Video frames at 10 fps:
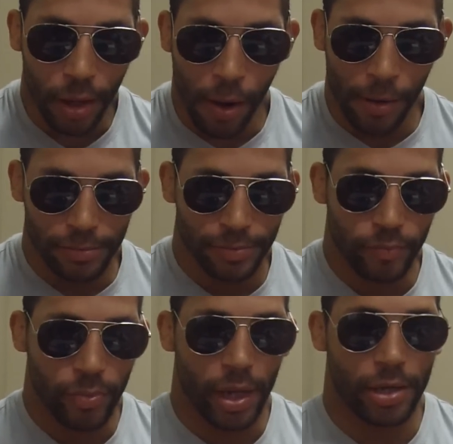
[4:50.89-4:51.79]
That's gotta be
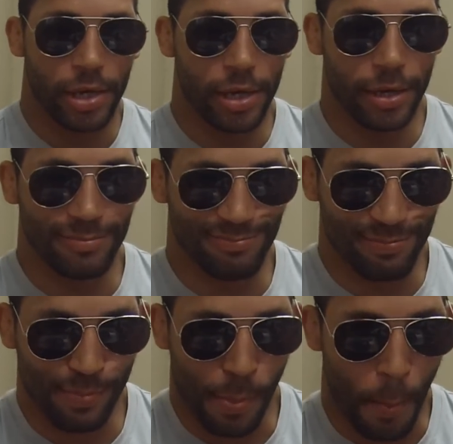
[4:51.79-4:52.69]
like an unofficial yeah. world
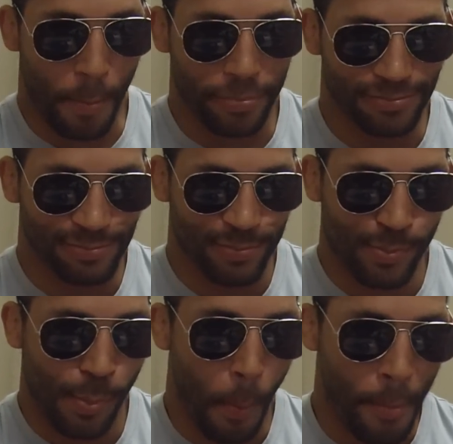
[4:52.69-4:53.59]
record. Shredded.
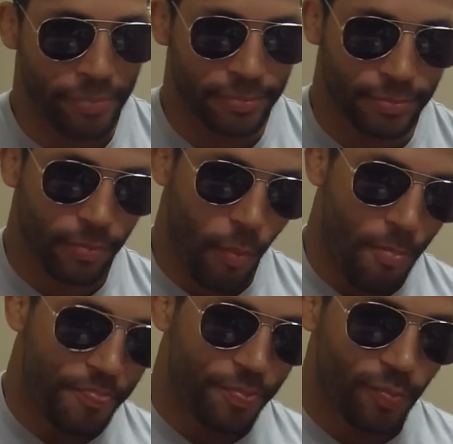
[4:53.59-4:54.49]
Shredded.
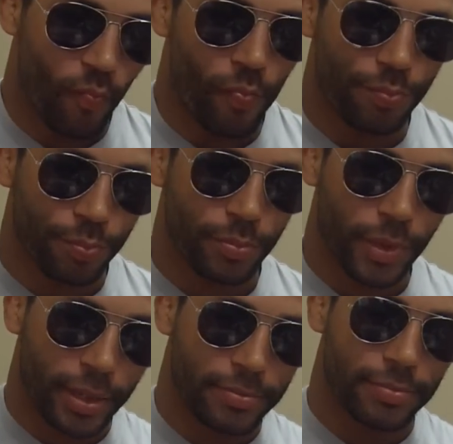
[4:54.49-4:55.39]
At the age of
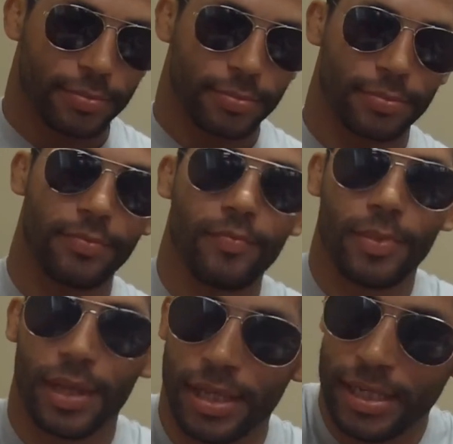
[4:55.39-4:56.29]
19, he
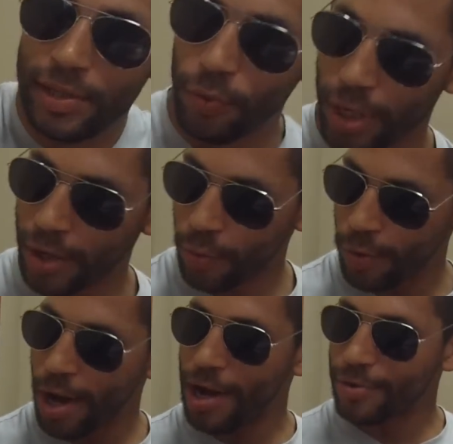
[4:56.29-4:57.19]
carried a three-piece
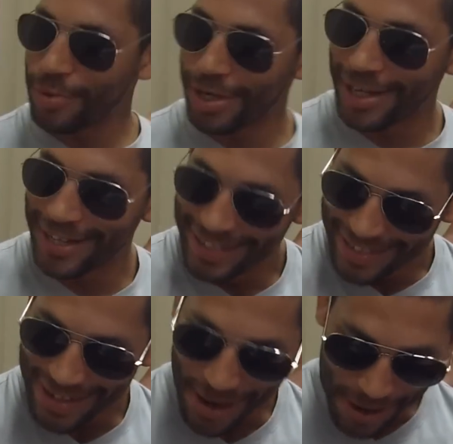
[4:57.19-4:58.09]
couch,
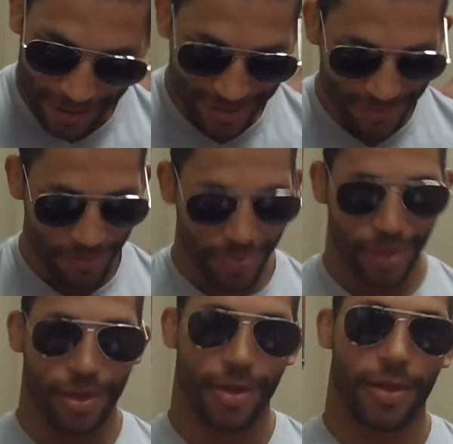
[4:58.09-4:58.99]
two miles
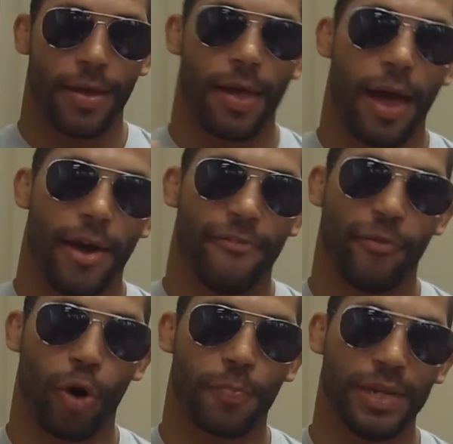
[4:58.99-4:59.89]
on his back.
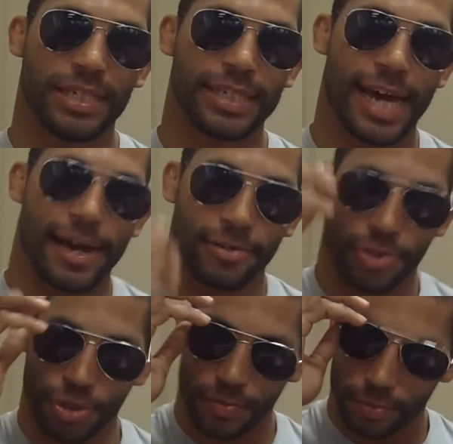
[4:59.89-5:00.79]
Four-piece couch.
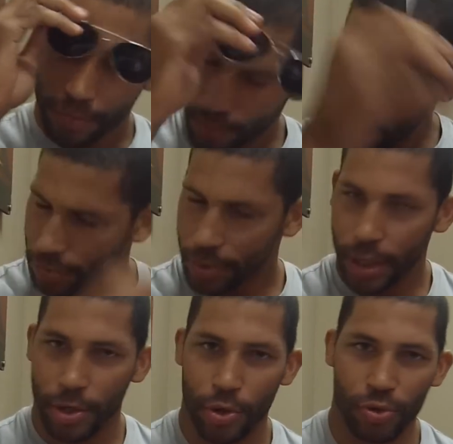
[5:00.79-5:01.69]
Four-piece
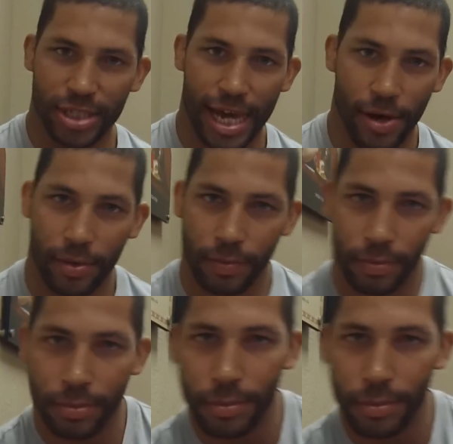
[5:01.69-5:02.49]
couch. Who's counting?